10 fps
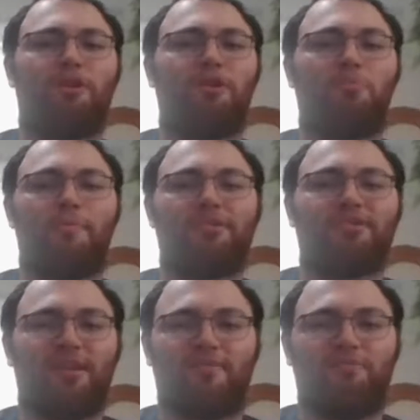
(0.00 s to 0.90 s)
burn the
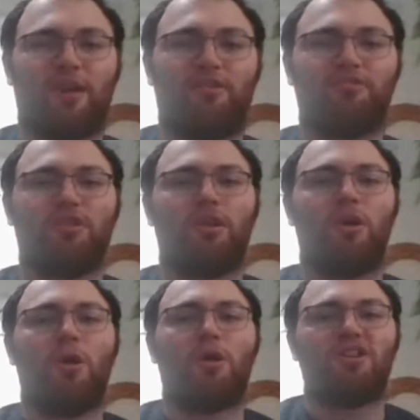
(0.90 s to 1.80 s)
women's tag team titles?
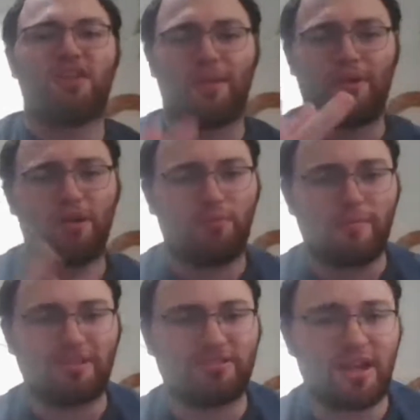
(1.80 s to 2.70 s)
Get rid of the
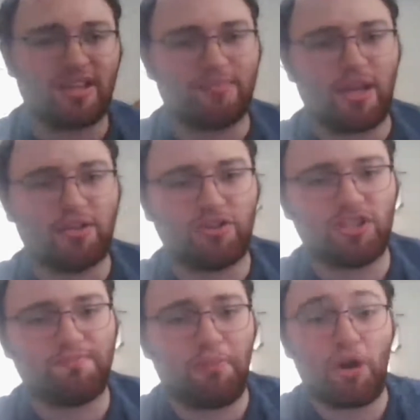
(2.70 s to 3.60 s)
women's tag team titles.
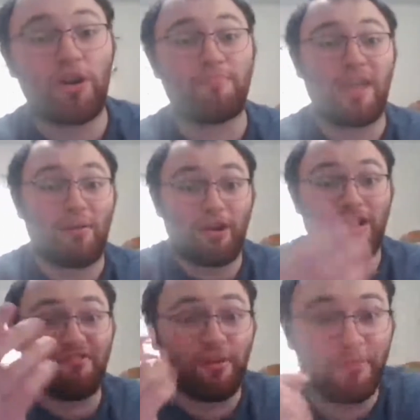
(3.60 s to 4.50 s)
Just burn them. Get
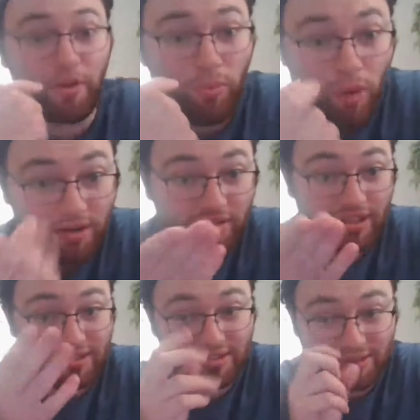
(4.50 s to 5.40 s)
rid of them. They're
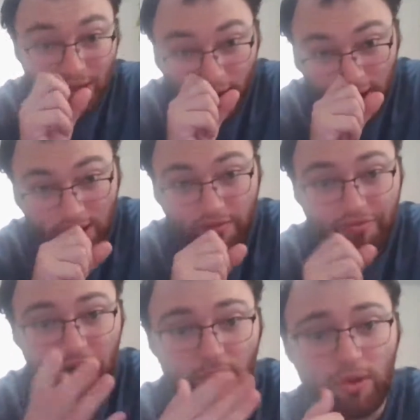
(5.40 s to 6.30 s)
worthless.
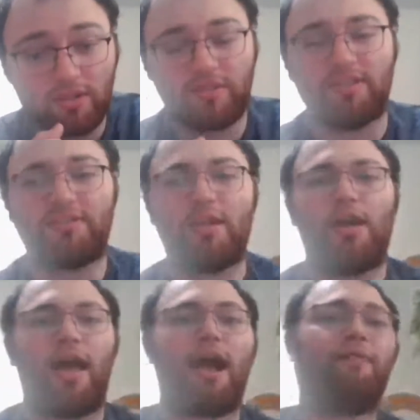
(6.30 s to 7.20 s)
They're worthless.
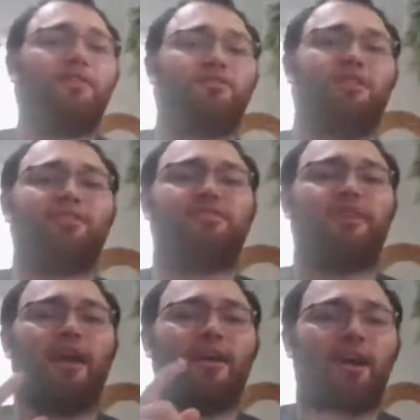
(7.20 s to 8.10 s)
Ever since
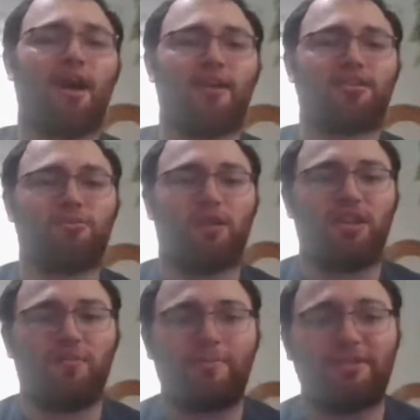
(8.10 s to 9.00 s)
the Iconics
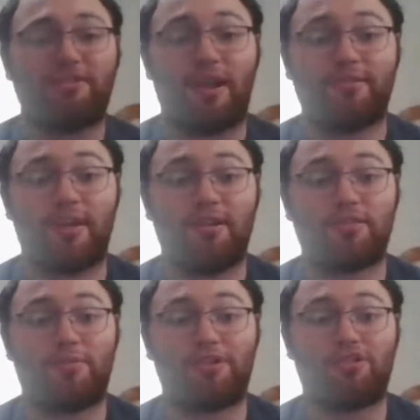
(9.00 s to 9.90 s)
won the women's tag
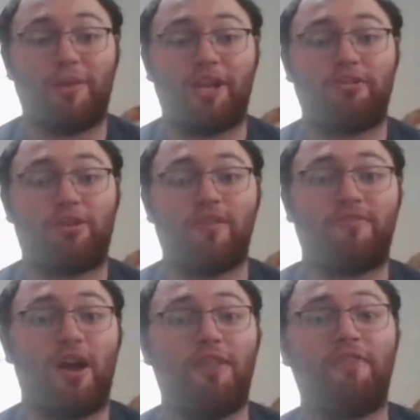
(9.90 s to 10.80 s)
titles at WrestleMania
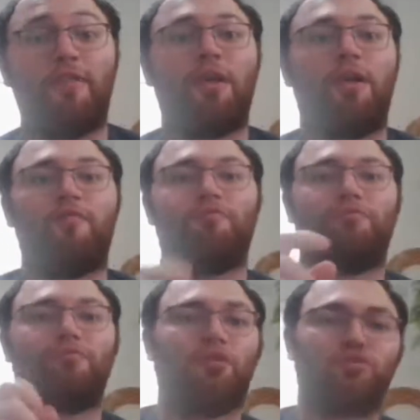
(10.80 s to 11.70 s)
35,
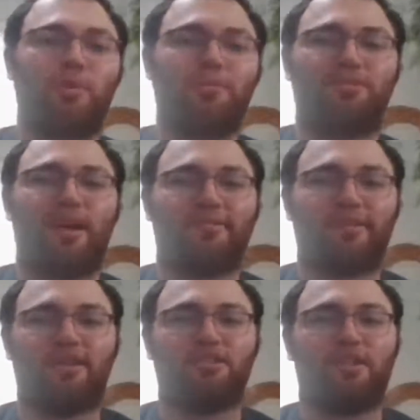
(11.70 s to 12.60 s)
those women's tag
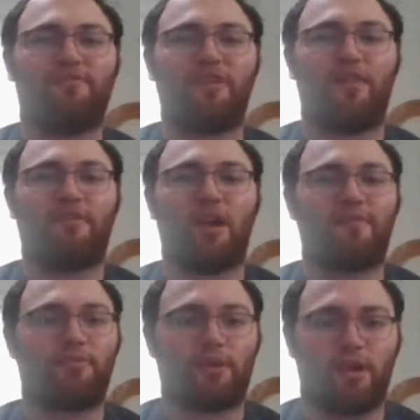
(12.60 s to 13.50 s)
titles have never,
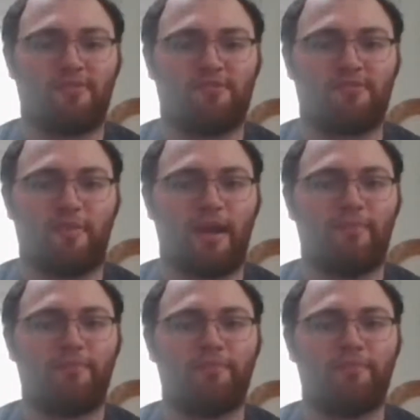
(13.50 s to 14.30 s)
ever recovered from that.